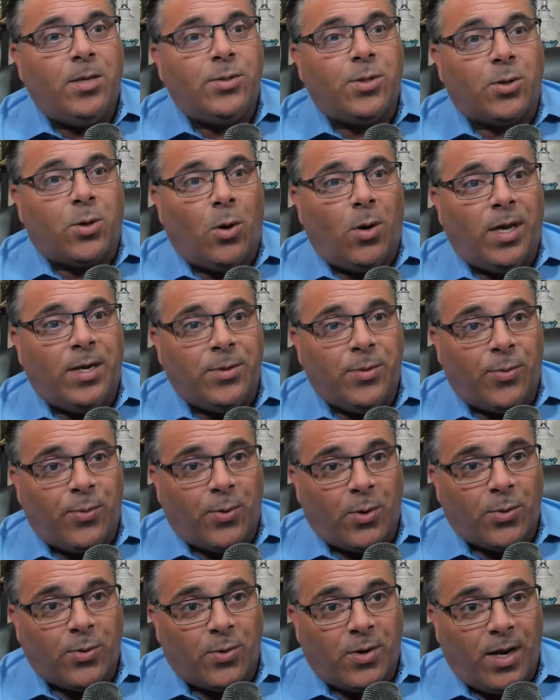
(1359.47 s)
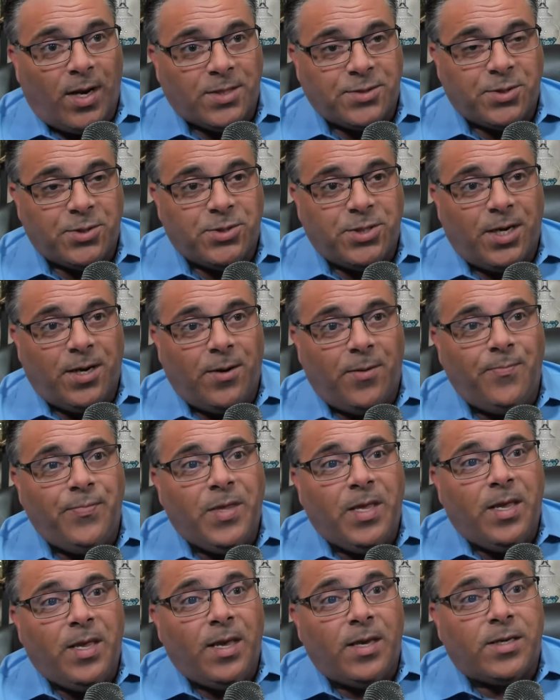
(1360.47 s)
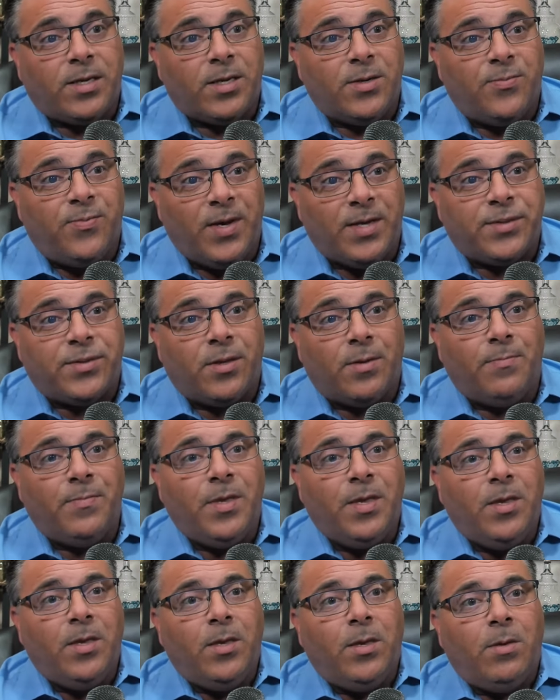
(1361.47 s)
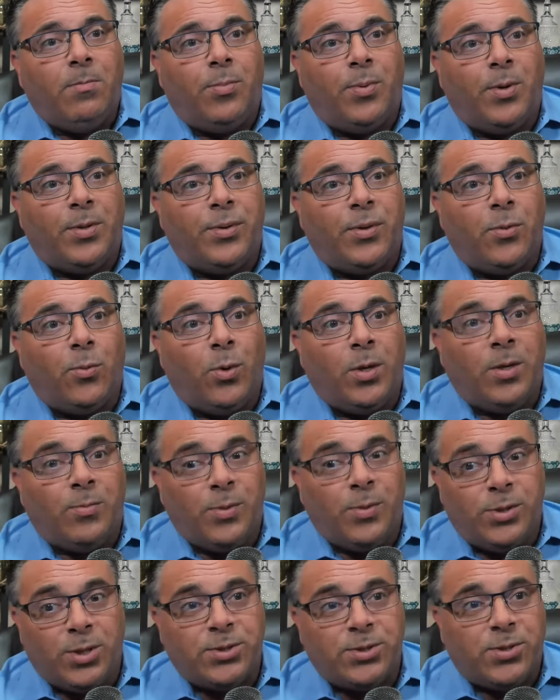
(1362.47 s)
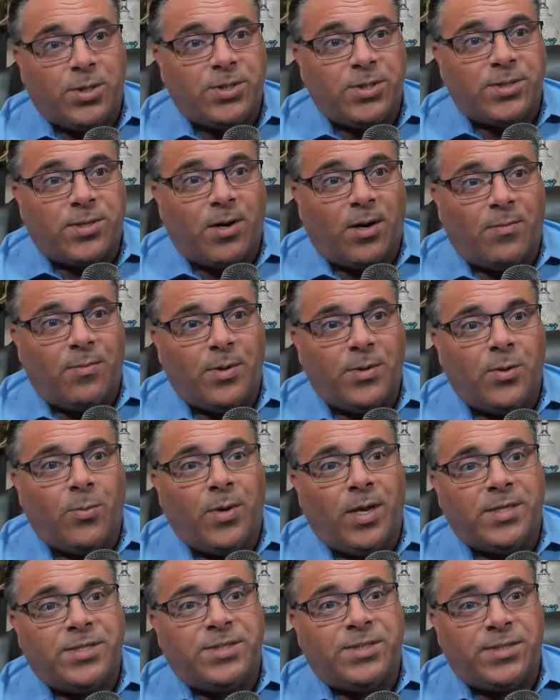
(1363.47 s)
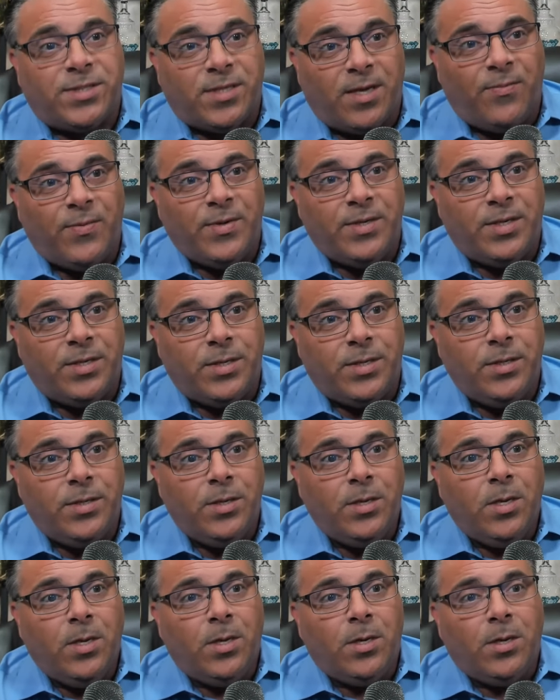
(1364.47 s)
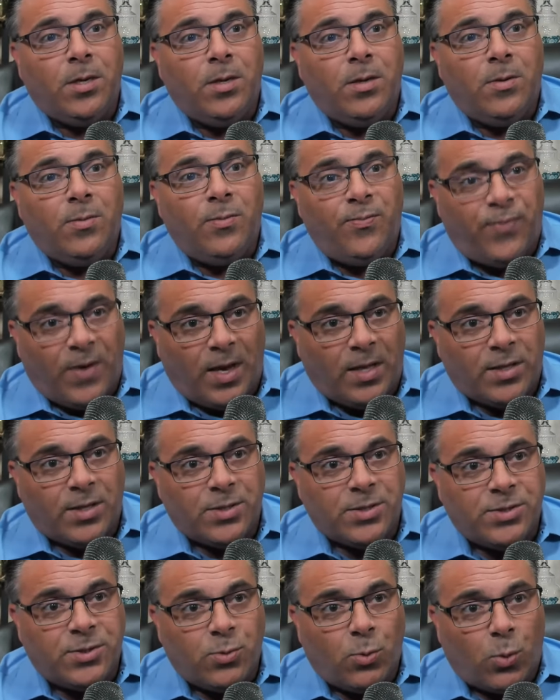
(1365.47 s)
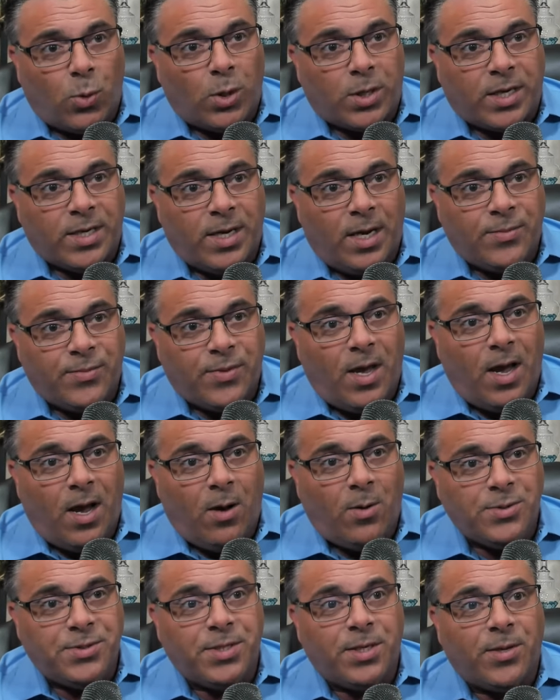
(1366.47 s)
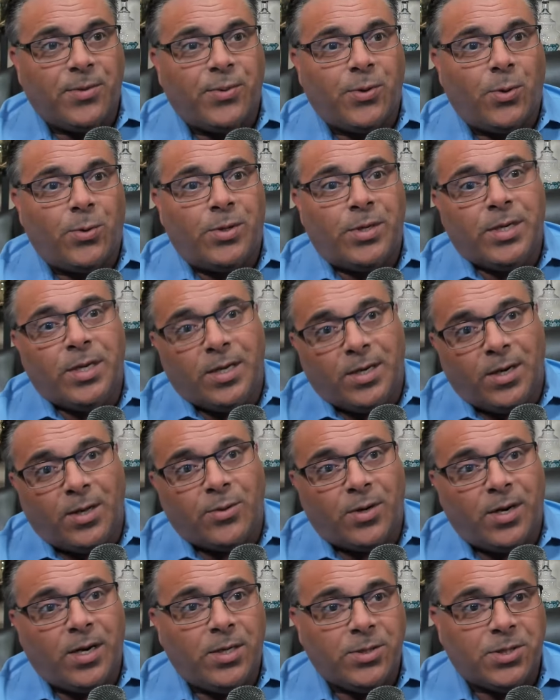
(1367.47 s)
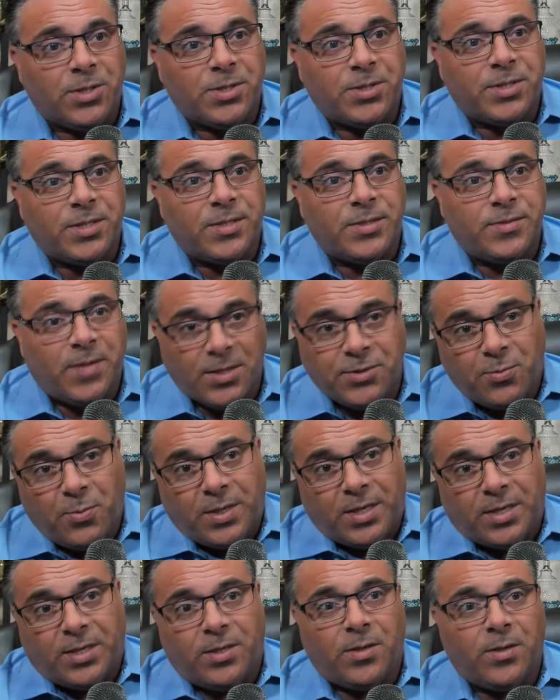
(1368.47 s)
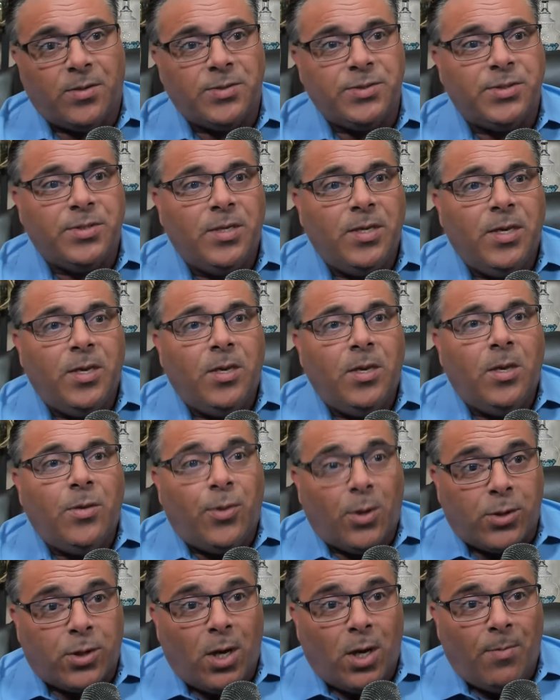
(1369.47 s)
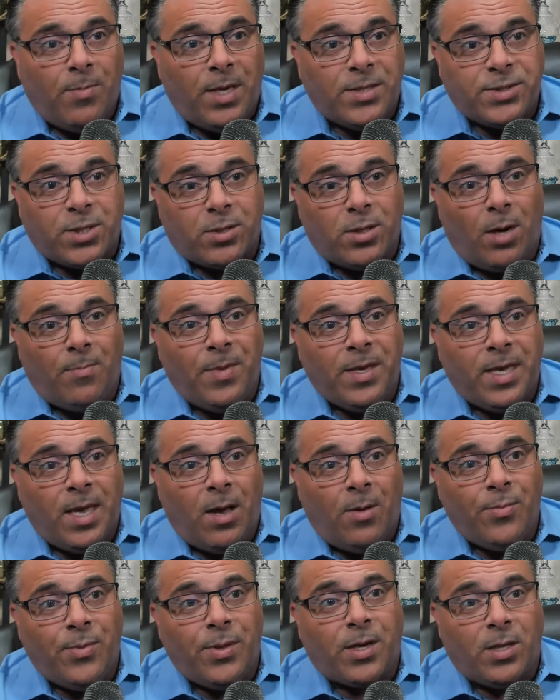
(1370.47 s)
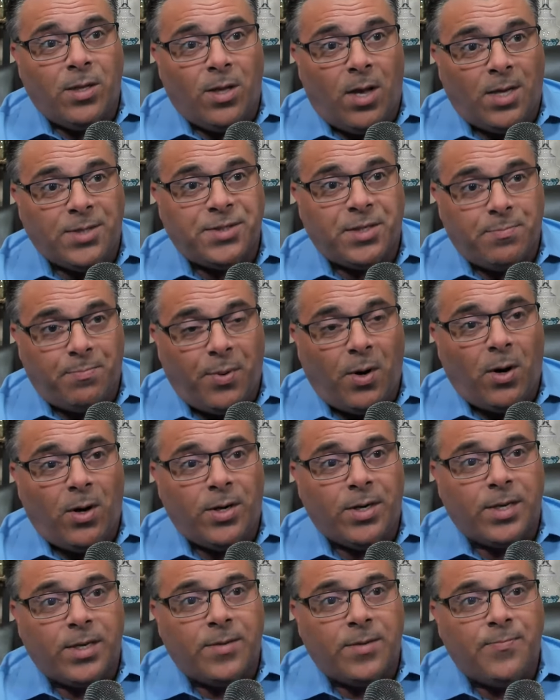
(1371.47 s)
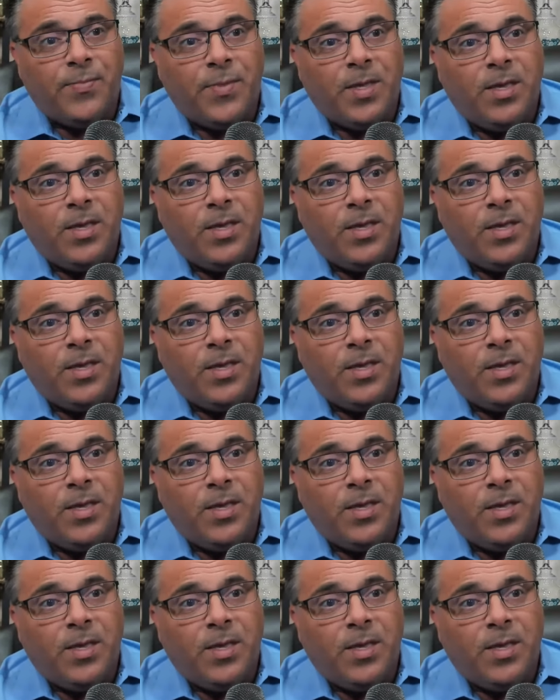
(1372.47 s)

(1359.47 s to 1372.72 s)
to go ahead and throw their ass in jail and convict them. But we, we just discovered that we had 70 felons working at the housing authority and other agencies. That's what it is. They're come it's coming out the closet party.